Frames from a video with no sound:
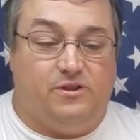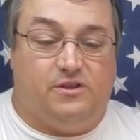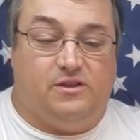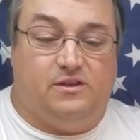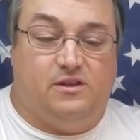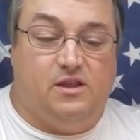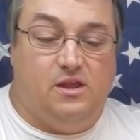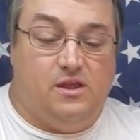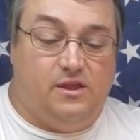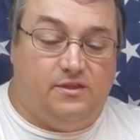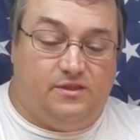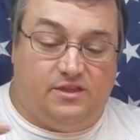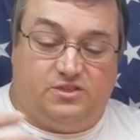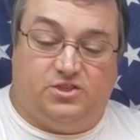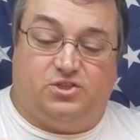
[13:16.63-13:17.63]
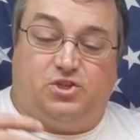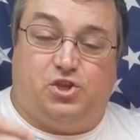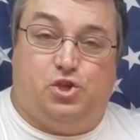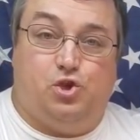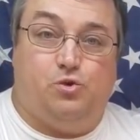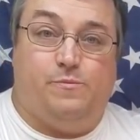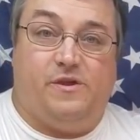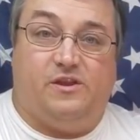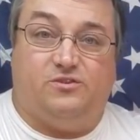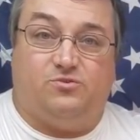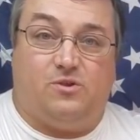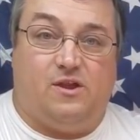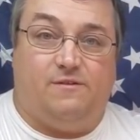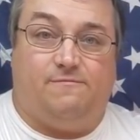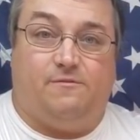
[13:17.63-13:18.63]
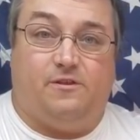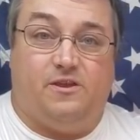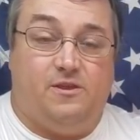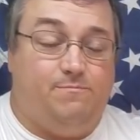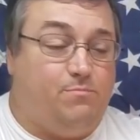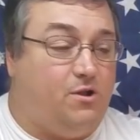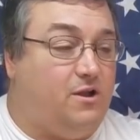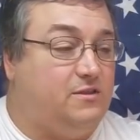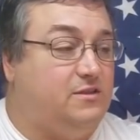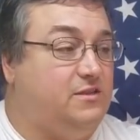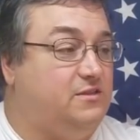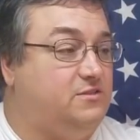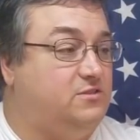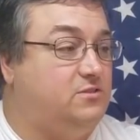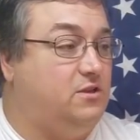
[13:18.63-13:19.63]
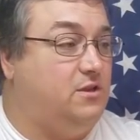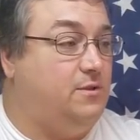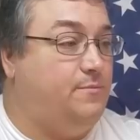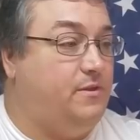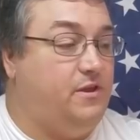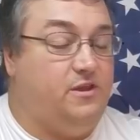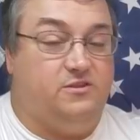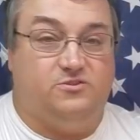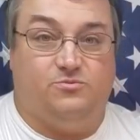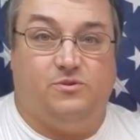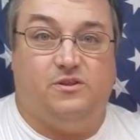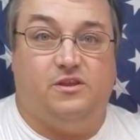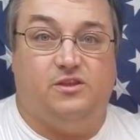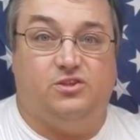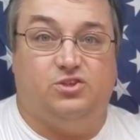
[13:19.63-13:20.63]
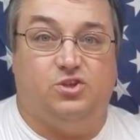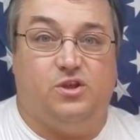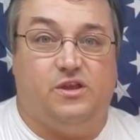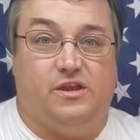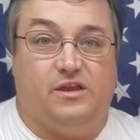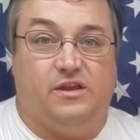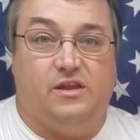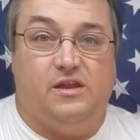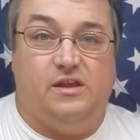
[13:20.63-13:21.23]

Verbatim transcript: And this is Q-Man's rifle. He bought this and he's really enjoying it.